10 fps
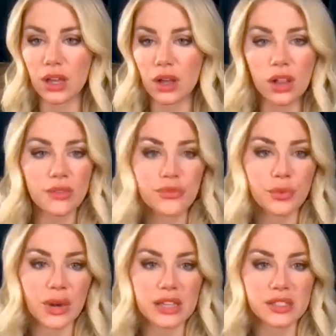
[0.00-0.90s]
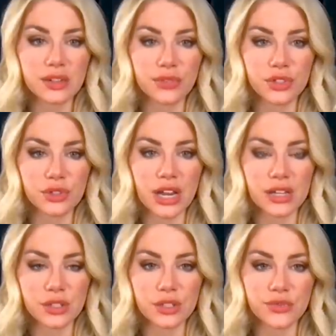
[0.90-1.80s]
all of the rest of the
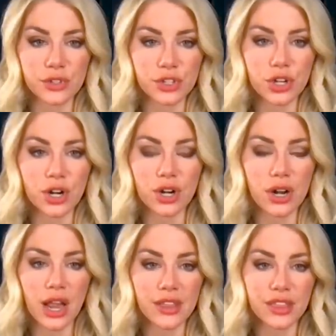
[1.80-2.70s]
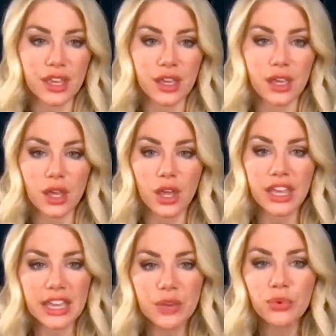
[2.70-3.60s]
directors, for sure. I think
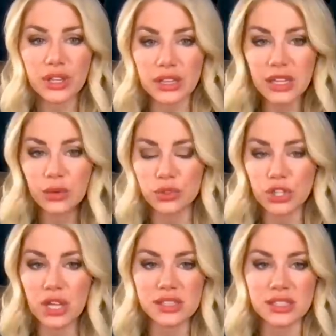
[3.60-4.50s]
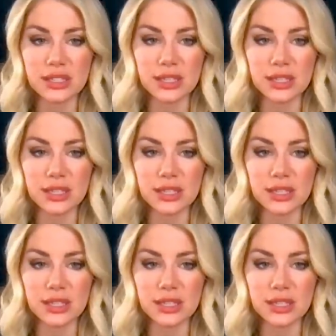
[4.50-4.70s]
he really just